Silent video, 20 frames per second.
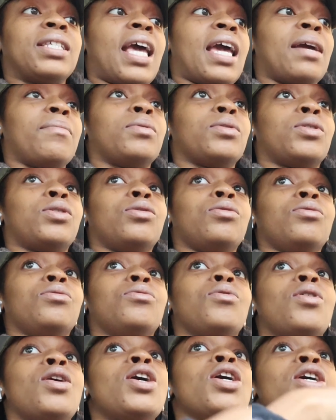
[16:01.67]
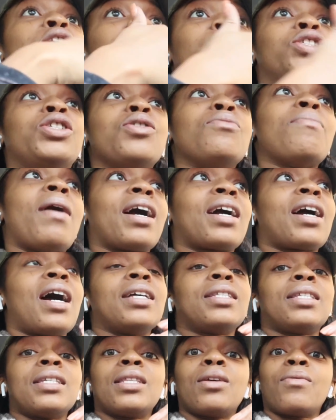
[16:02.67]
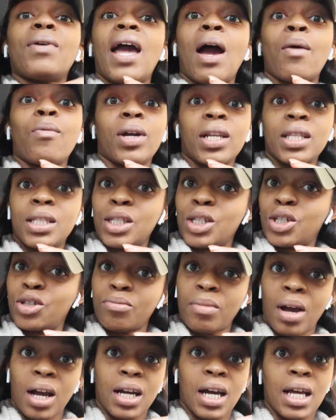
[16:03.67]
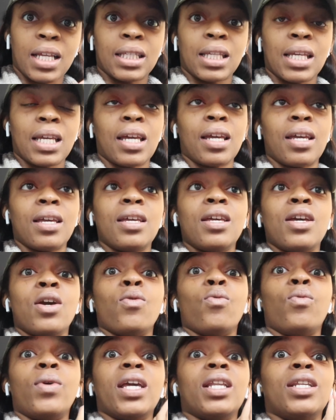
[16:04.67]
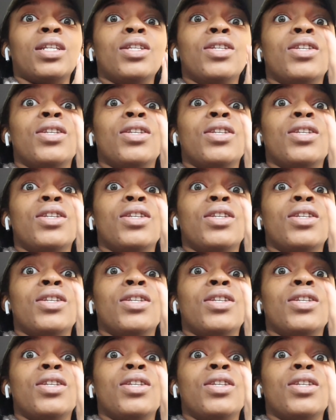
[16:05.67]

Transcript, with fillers: able to shoot my content the way I wanted to shoot my content with